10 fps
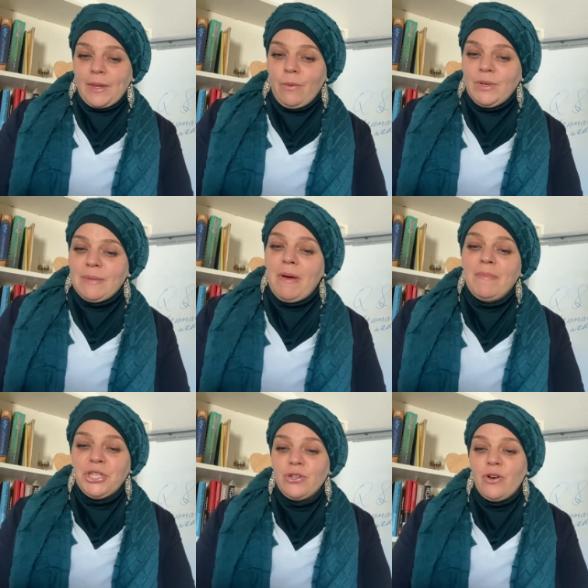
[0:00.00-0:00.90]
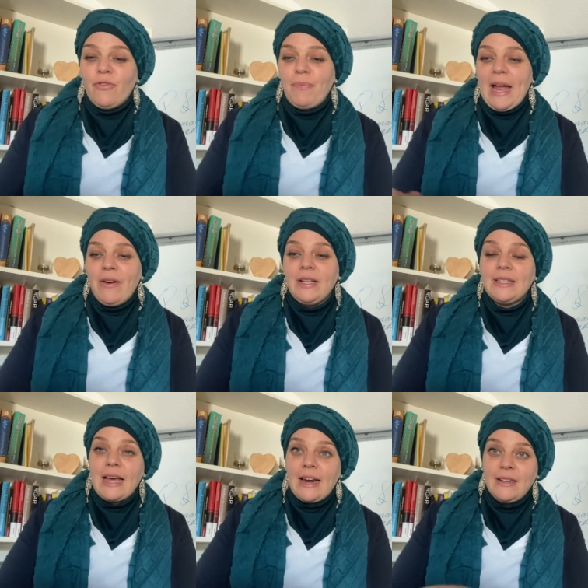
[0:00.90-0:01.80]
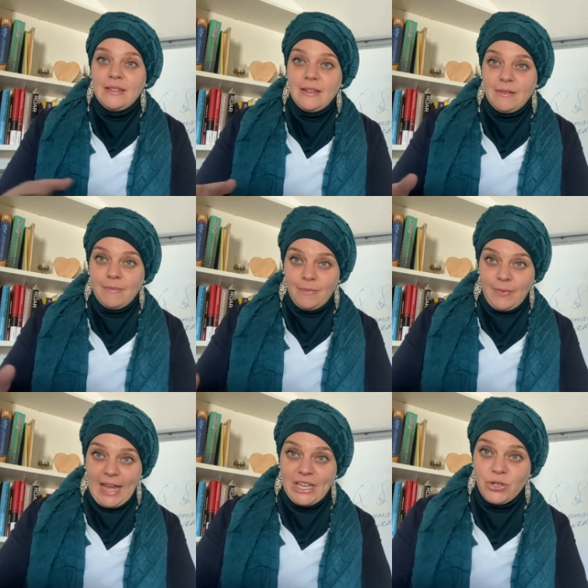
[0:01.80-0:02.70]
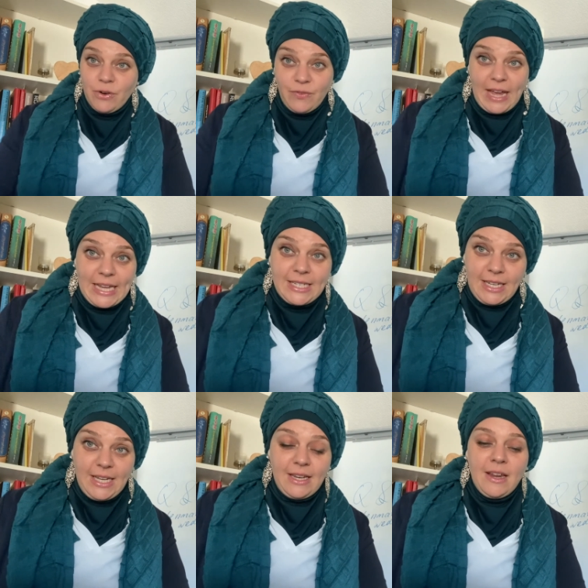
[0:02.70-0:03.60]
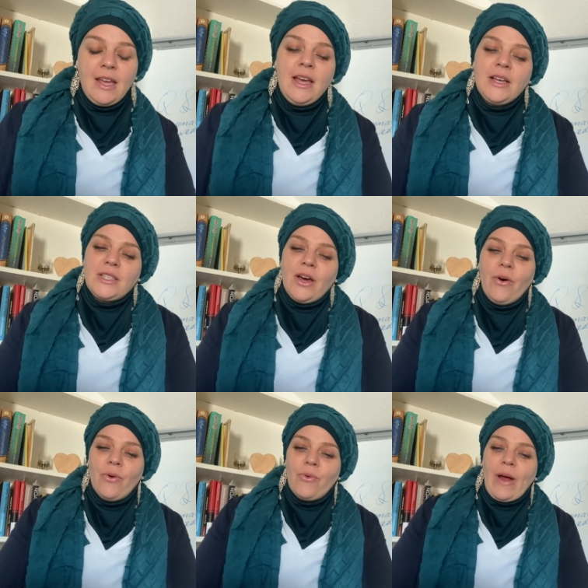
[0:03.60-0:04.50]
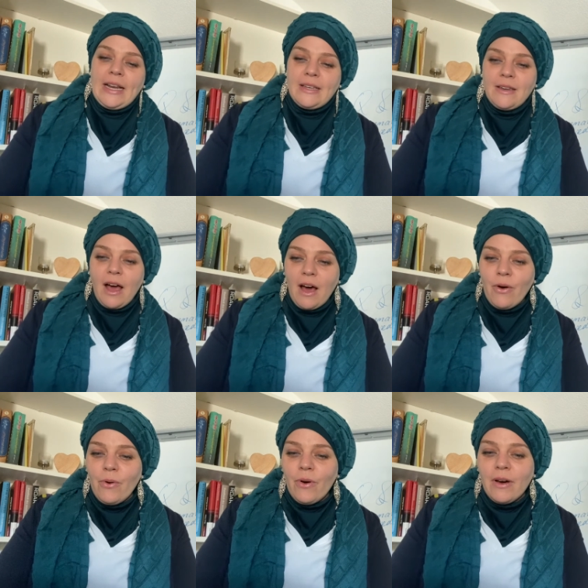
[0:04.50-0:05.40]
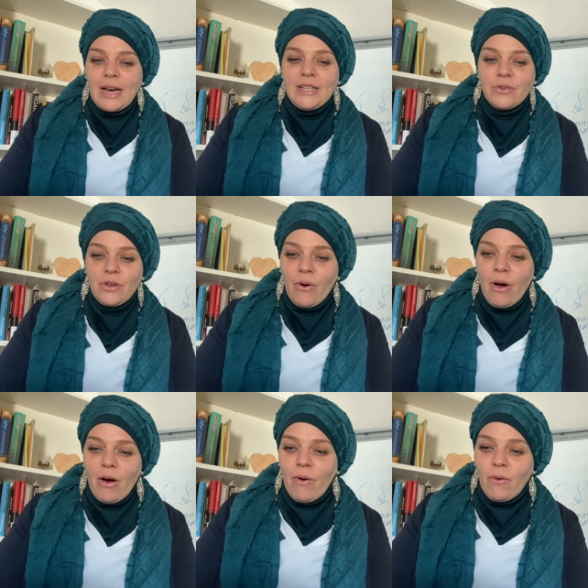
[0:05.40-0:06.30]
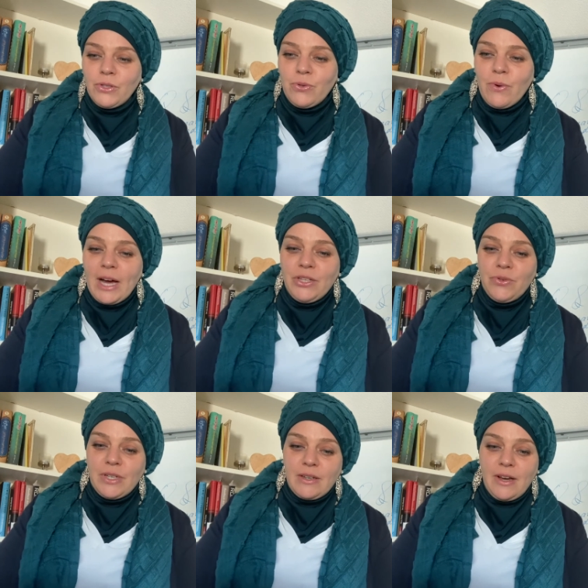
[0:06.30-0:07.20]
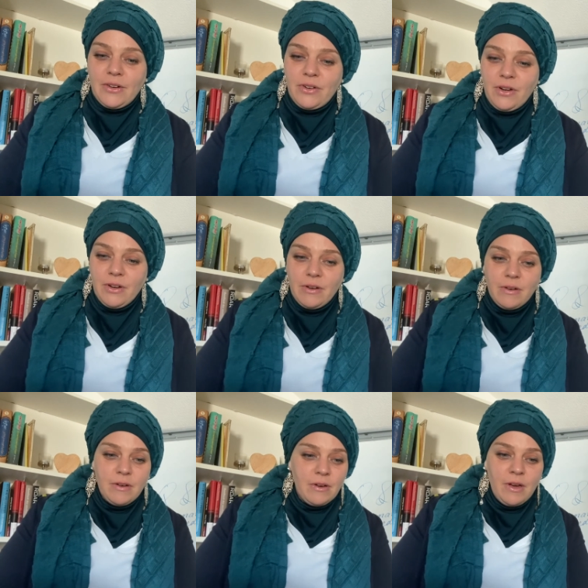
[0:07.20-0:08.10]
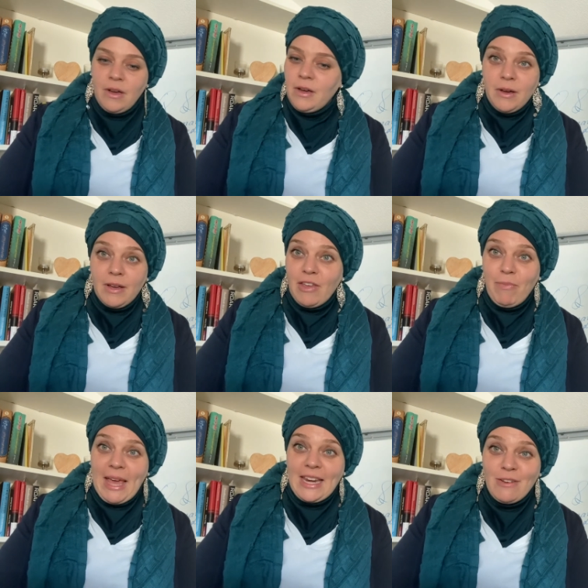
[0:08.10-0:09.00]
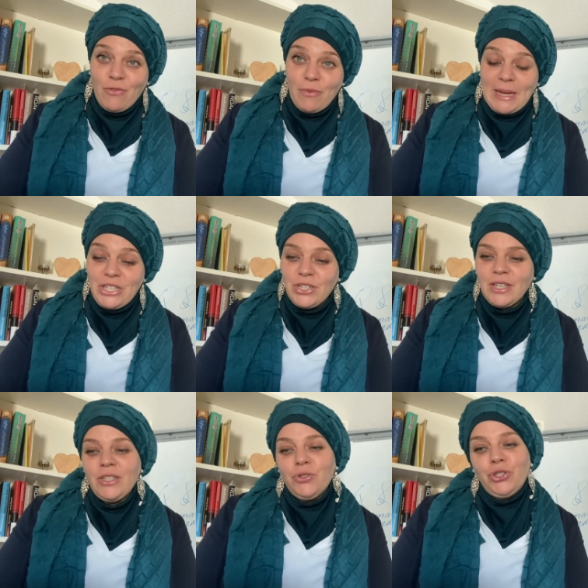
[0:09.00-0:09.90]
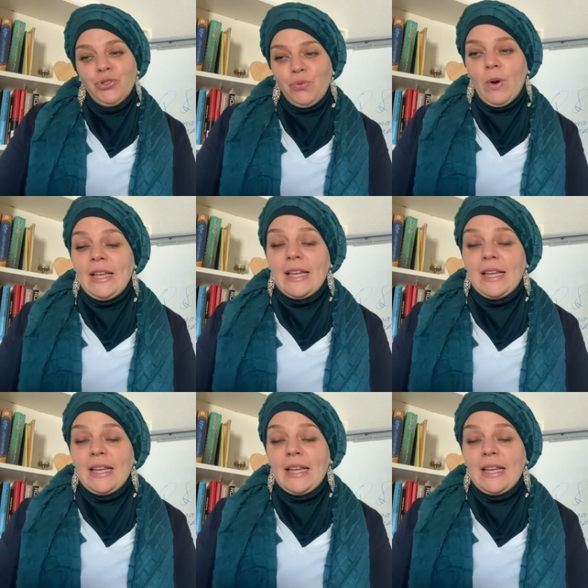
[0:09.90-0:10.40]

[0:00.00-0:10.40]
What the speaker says: with the permission of parents under the age of 18. So right now, I don't know how old you are. You did not give me any information. You should wait